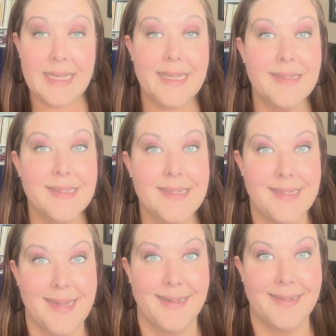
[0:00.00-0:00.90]

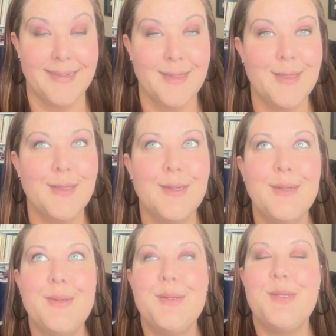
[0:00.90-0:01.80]
Instead,
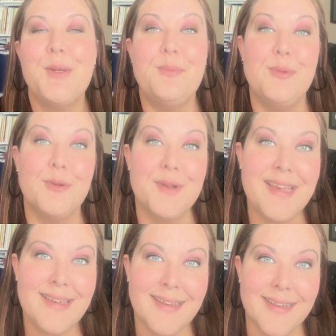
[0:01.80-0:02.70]
learn to
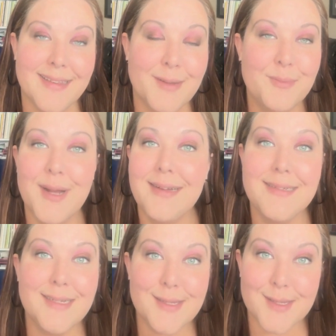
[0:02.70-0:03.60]
breathe and
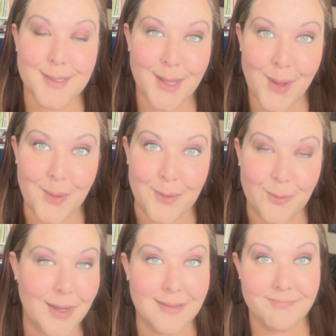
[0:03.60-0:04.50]
practice slow
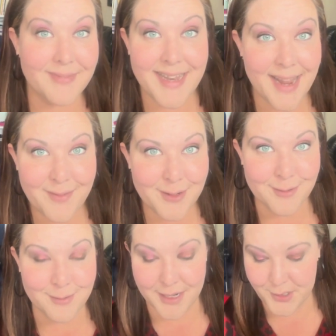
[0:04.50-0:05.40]
while never
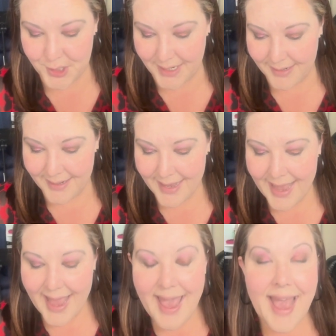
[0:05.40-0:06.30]
rushing.
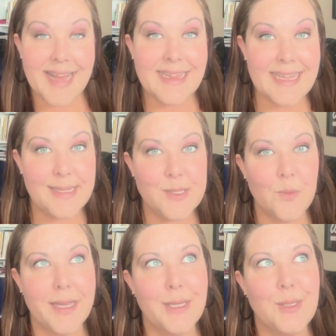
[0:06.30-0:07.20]
And this
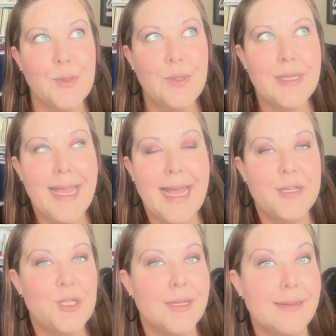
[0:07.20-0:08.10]
way you'll
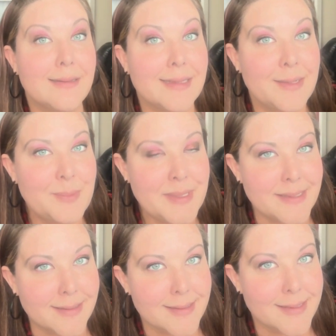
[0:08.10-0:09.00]
catch
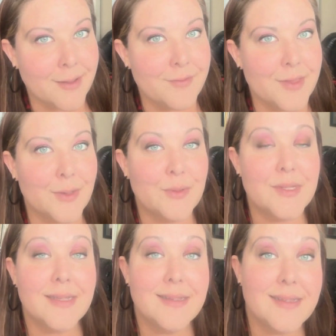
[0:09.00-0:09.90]
glimpses of
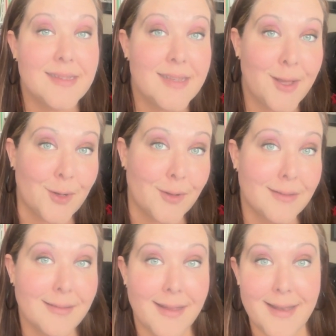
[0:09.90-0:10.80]
those
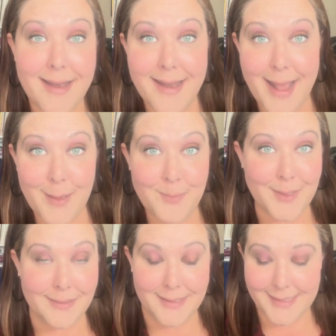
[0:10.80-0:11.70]
subtle,
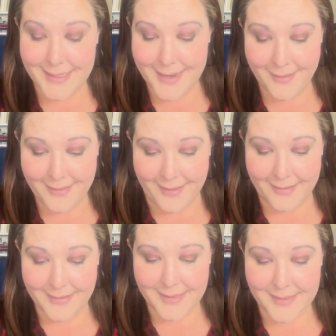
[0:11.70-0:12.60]
nebulous nothings.